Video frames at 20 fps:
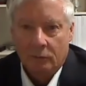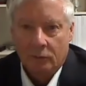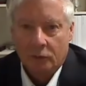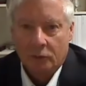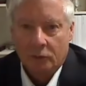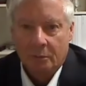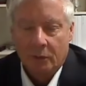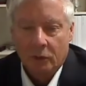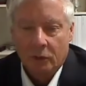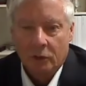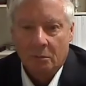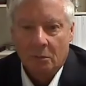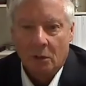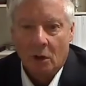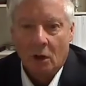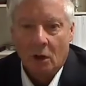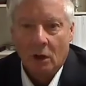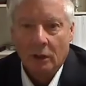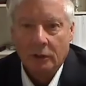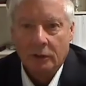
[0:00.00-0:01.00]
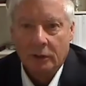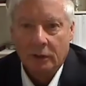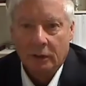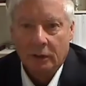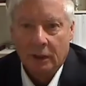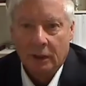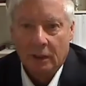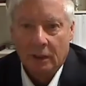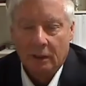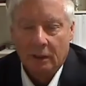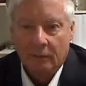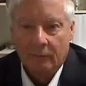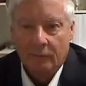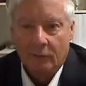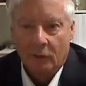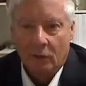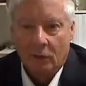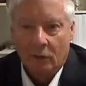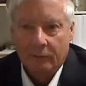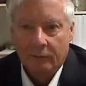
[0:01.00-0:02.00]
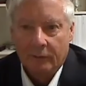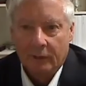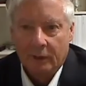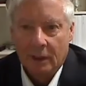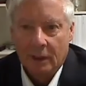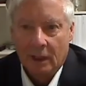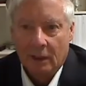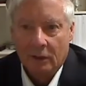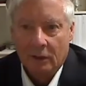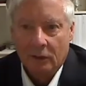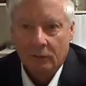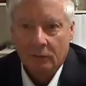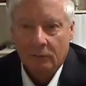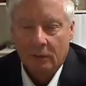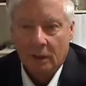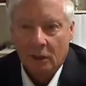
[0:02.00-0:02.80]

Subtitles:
spur them on to get involved and how to